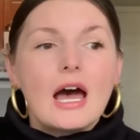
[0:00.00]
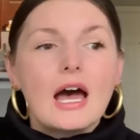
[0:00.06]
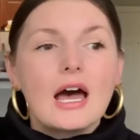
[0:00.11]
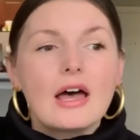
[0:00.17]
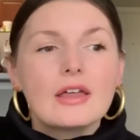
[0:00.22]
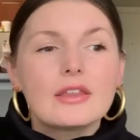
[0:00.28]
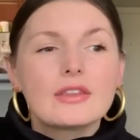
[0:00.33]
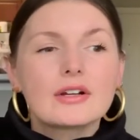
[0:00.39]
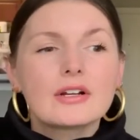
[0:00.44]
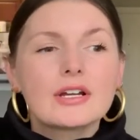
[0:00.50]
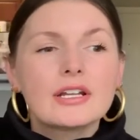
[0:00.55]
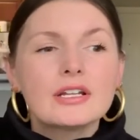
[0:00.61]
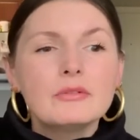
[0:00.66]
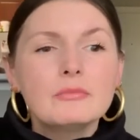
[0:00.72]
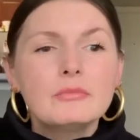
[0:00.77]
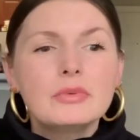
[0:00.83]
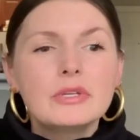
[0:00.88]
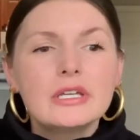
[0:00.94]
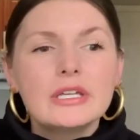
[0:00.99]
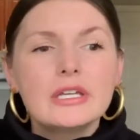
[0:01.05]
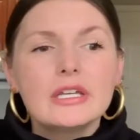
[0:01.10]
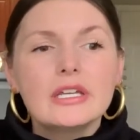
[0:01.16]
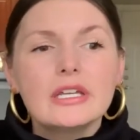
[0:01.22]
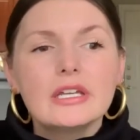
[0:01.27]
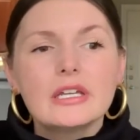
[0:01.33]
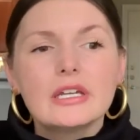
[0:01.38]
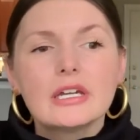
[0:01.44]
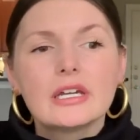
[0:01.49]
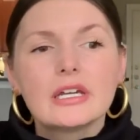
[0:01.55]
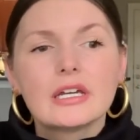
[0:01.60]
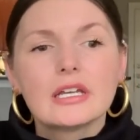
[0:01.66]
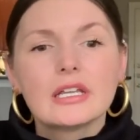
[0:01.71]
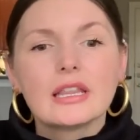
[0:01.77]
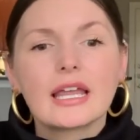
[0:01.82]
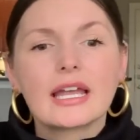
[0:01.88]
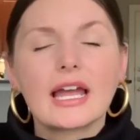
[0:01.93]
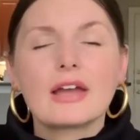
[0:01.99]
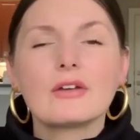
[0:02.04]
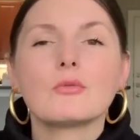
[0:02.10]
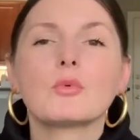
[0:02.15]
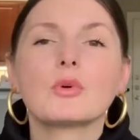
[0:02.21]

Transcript: Uh, they're gonna be like, I,